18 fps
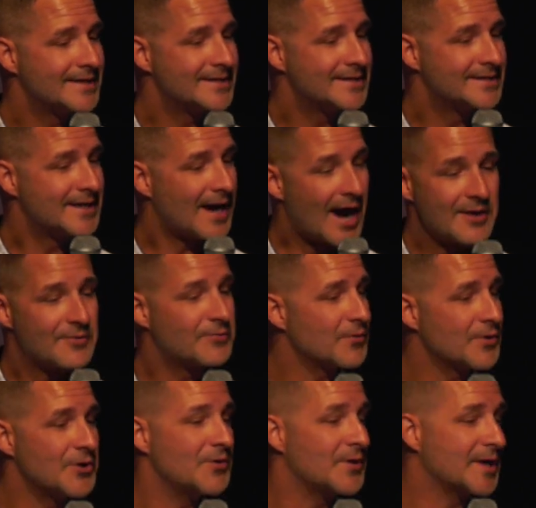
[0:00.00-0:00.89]
died
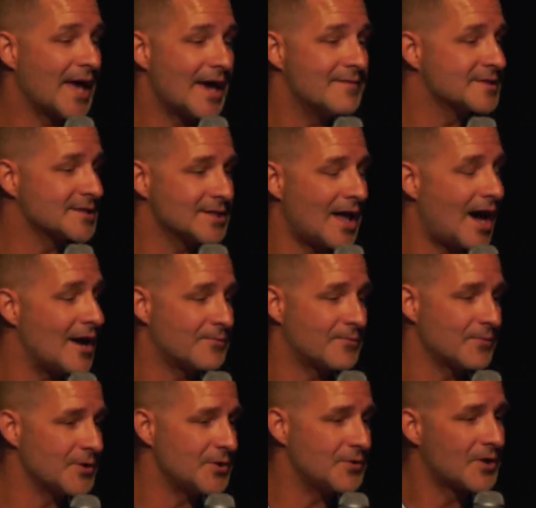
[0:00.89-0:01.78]
for you and gave his life
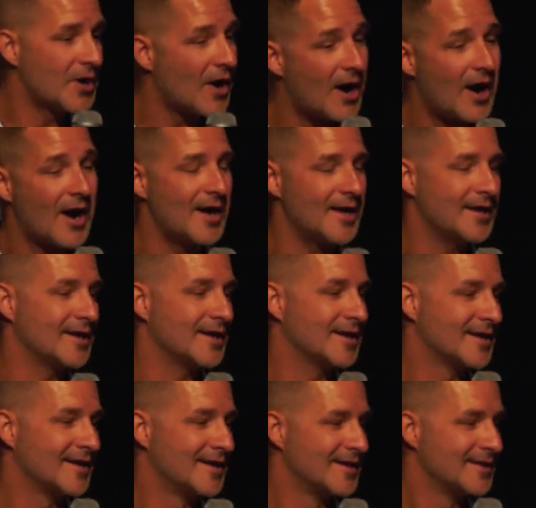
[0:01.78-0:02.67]
for you. God
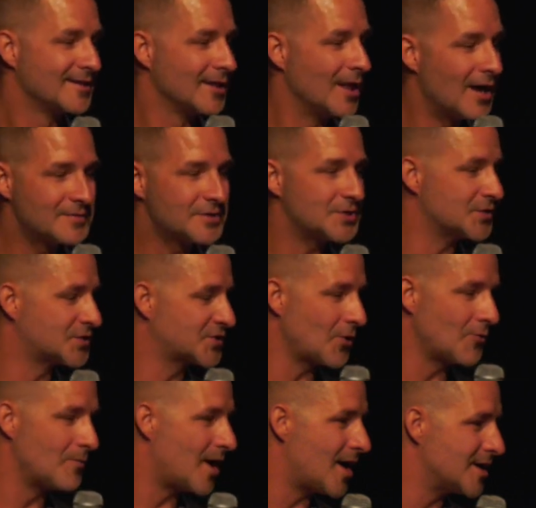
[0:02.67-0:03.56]
loves you
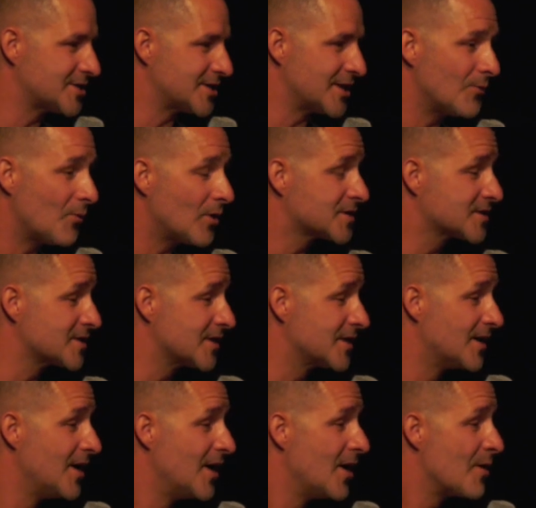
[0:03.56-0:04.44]
so much and he wants a
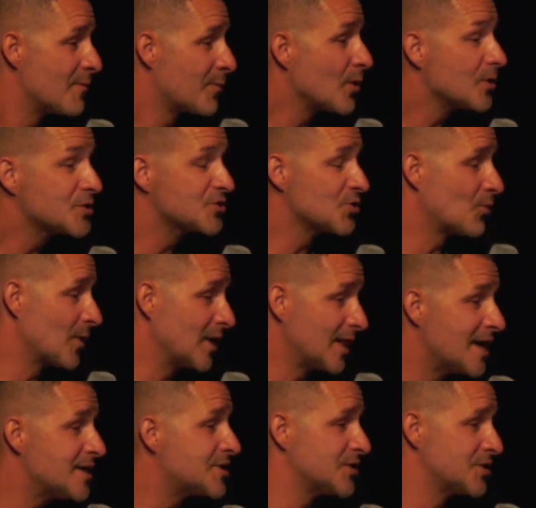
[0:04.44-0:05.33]
personal
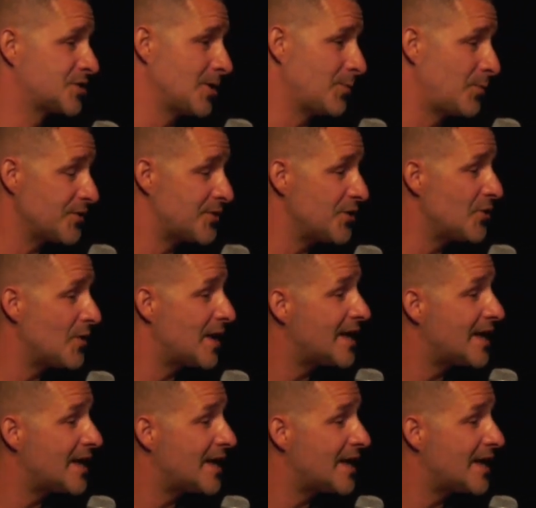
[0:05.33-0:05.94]
relationship with you.